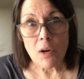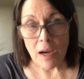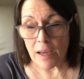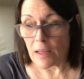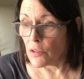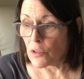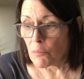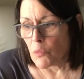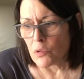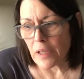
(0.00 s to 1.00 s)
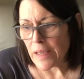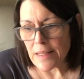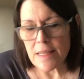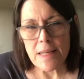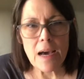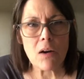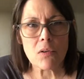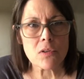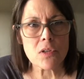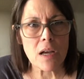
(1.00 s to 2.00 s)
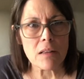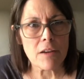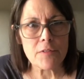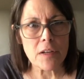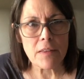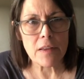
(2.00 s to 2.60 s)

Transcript: I unmolded 18 hours. I left it on the